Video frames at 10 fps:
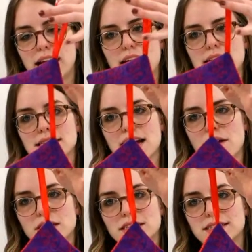and
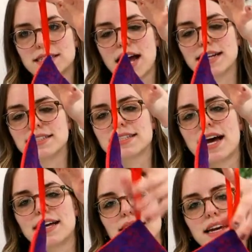our design side.